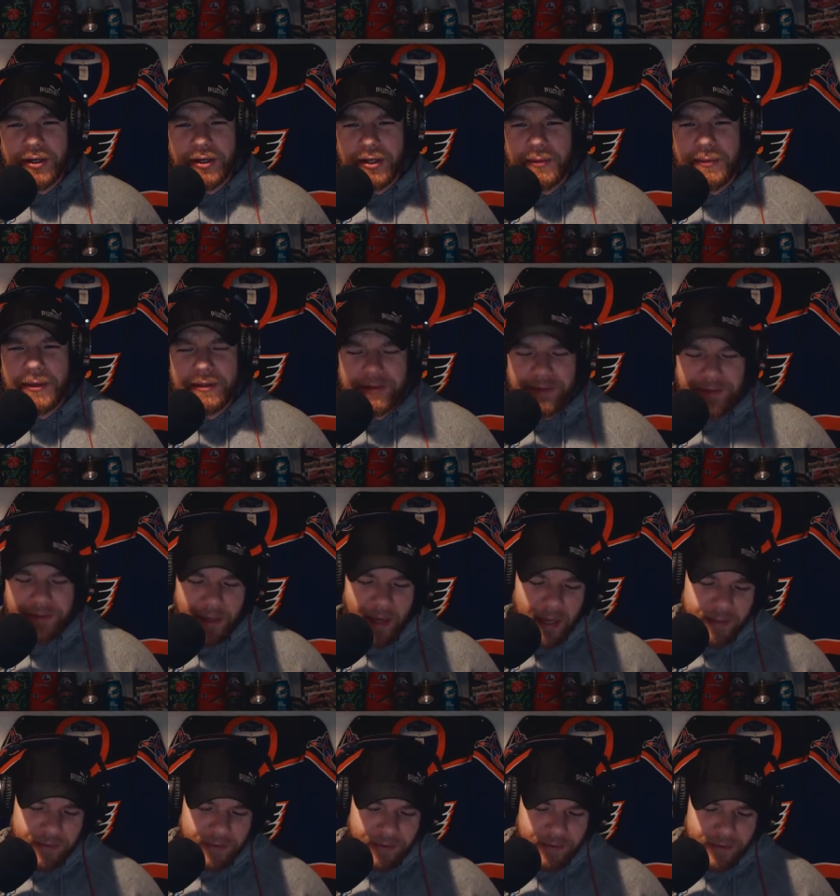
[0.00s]
Talking about
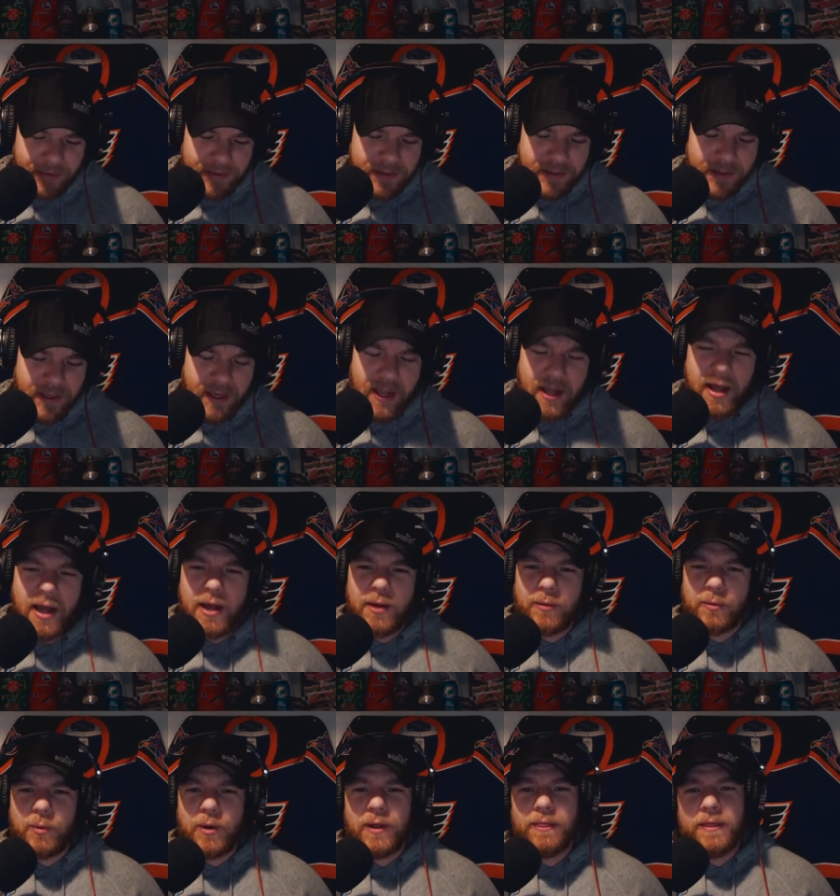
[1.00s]
doctors,
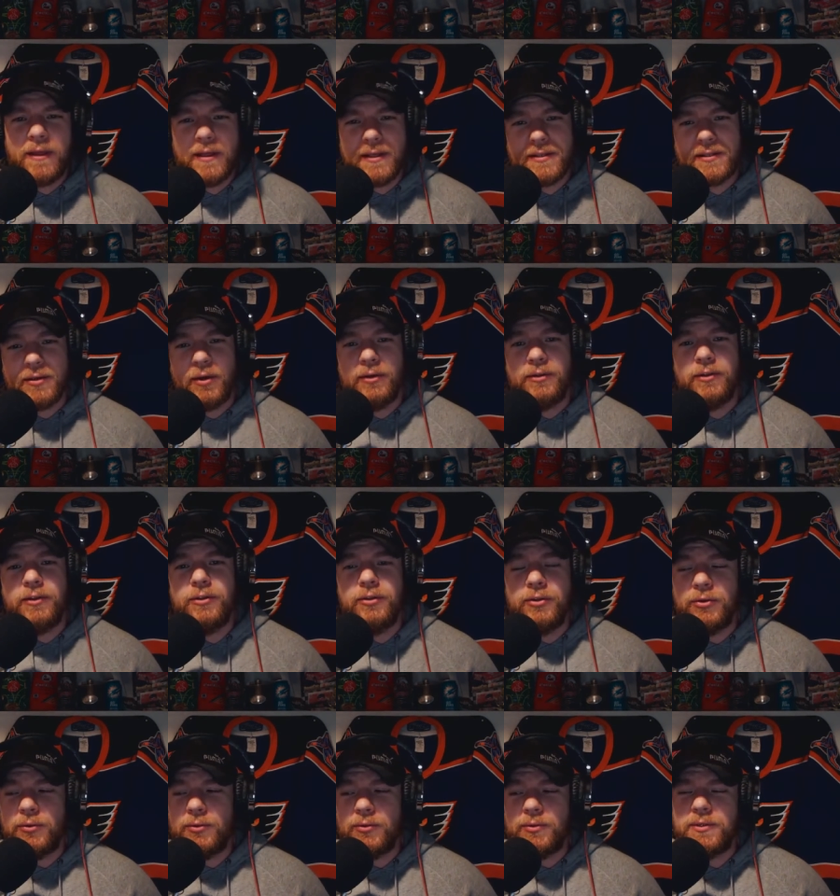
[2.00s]
I read this on the
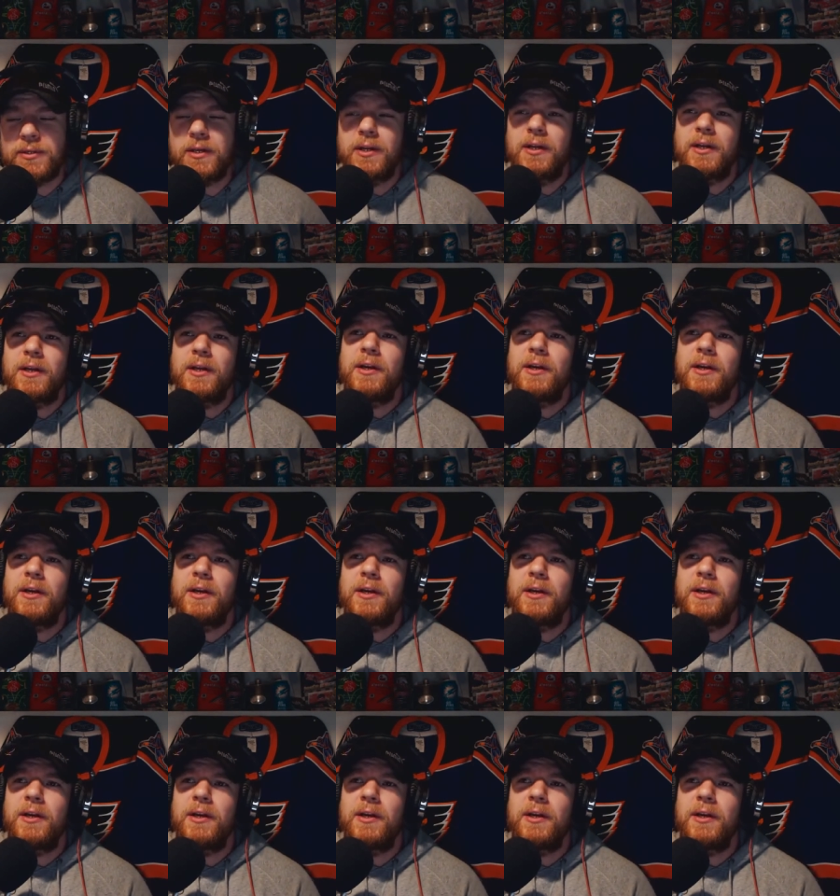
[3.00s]
news.